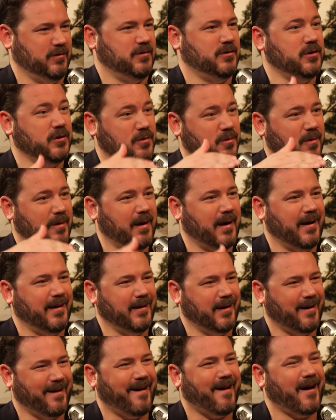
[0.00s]
do
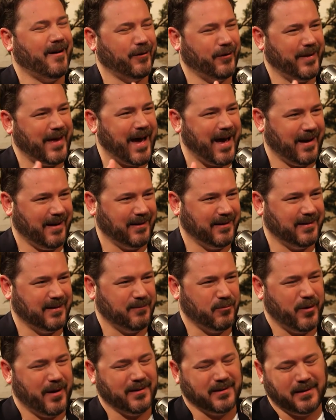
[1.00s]
honor that in
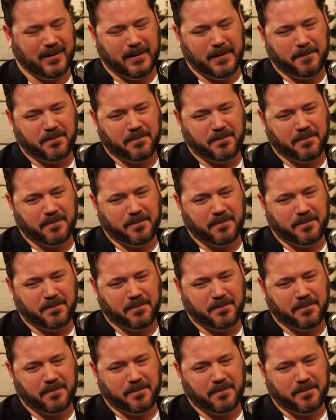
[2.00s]
some ways.